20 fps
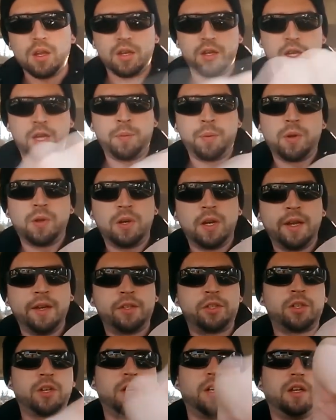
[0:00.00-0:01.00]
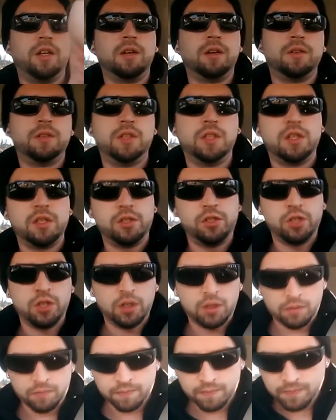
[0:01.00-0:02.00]
April and I try to go to the
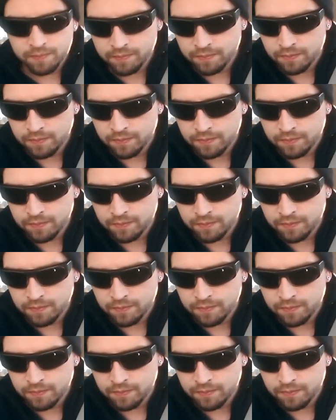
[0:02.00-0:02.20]
gym